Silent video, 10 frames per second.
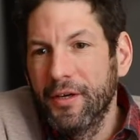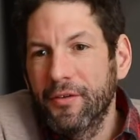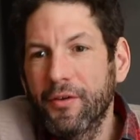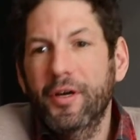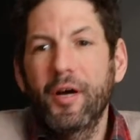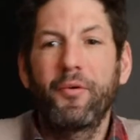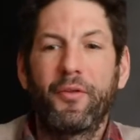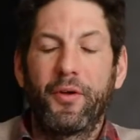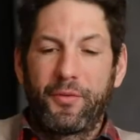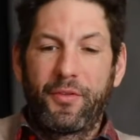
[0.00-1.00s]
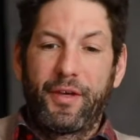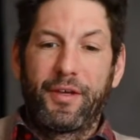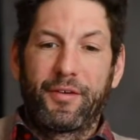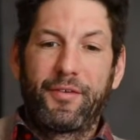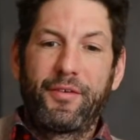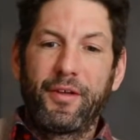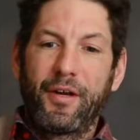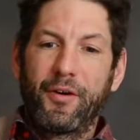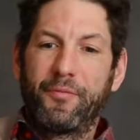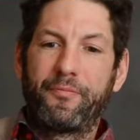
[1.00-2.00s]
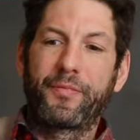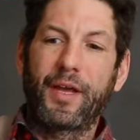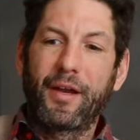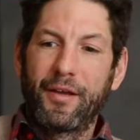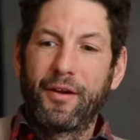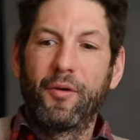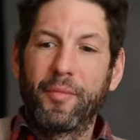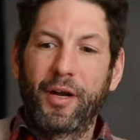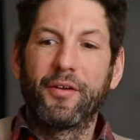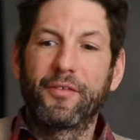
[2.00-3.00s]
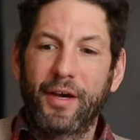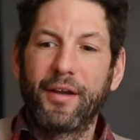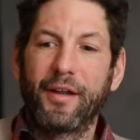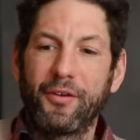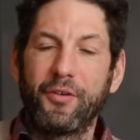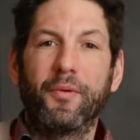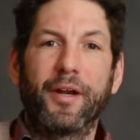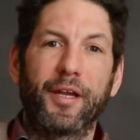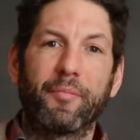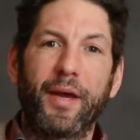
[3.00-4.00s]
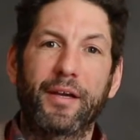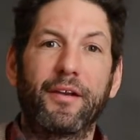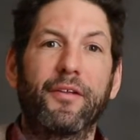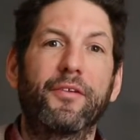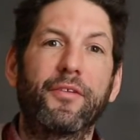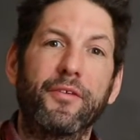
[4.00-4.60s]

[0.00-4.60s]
So a couple of those things, you know, kind of hit home, and I decided I do want to get back into this.